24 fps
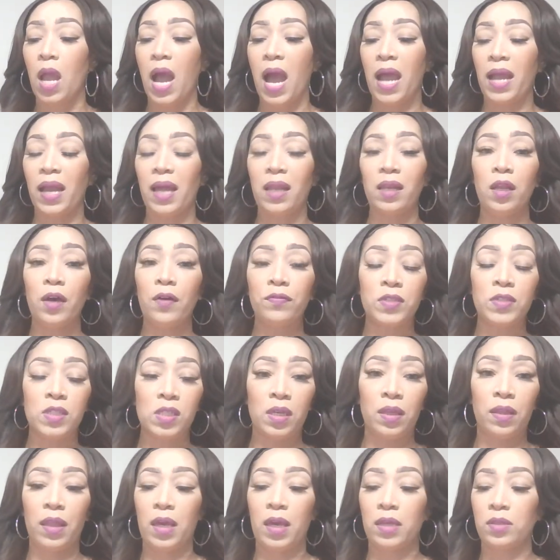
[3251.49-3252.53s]
I love
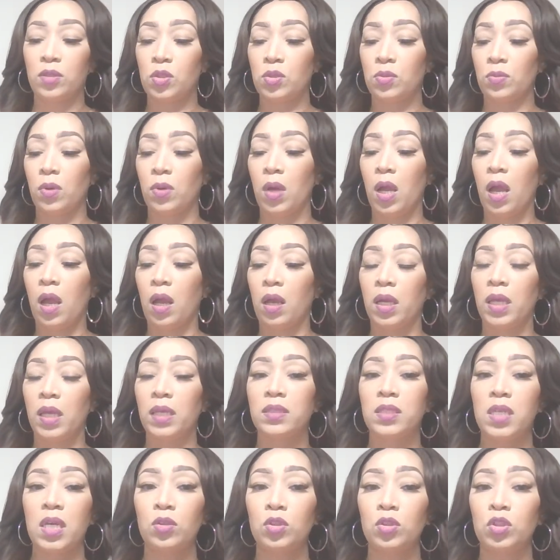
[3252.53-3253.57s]
seeing that too. It
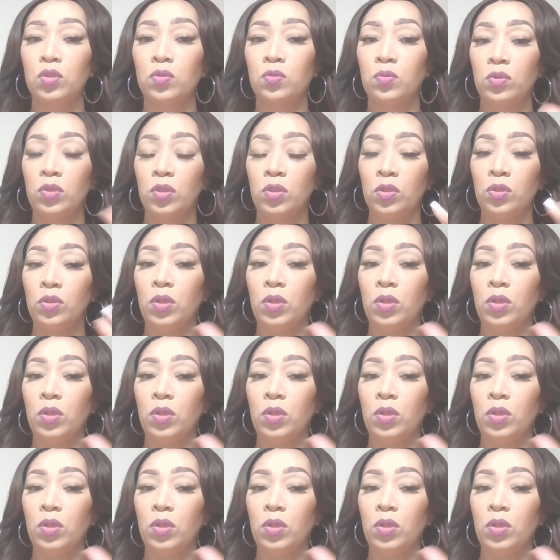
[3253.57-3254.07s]
tells you,